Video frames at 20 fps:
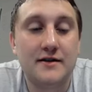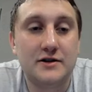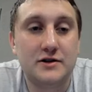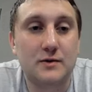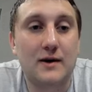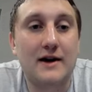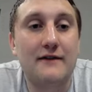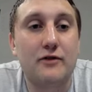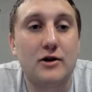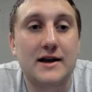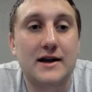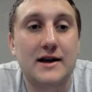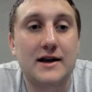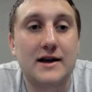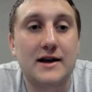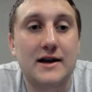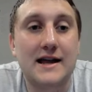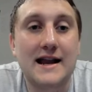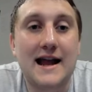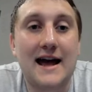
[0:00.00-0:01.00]
There's the way of
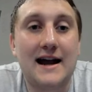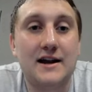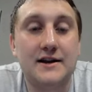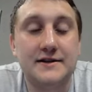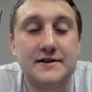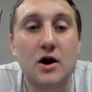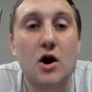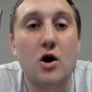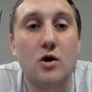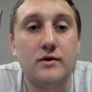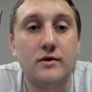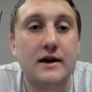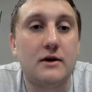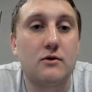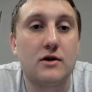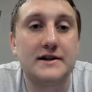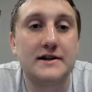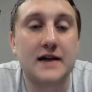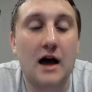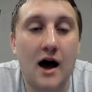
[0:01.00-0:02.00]
looking at it as, oh, they
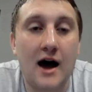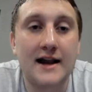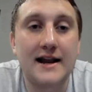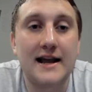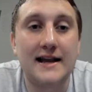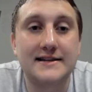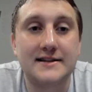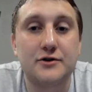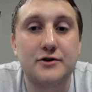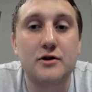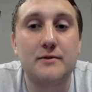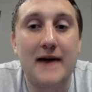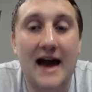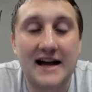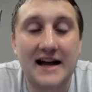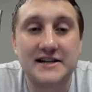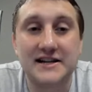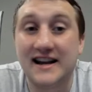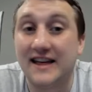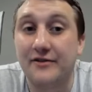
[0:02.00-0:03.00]
were as hot as could
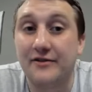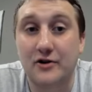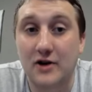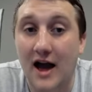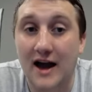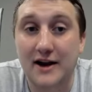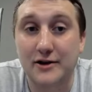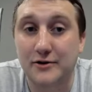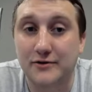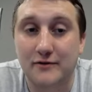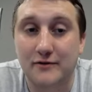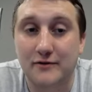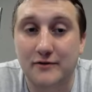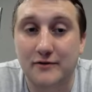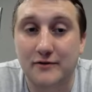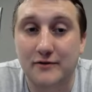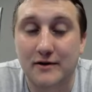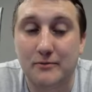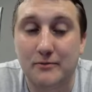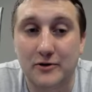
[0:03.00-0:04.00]
imagine, and they're not a good
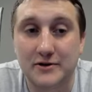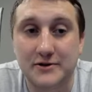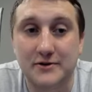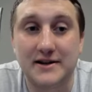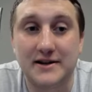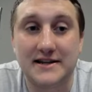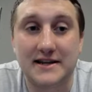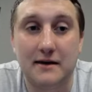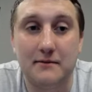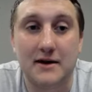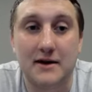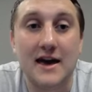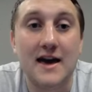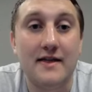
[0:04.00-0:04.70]
3-point shooting team.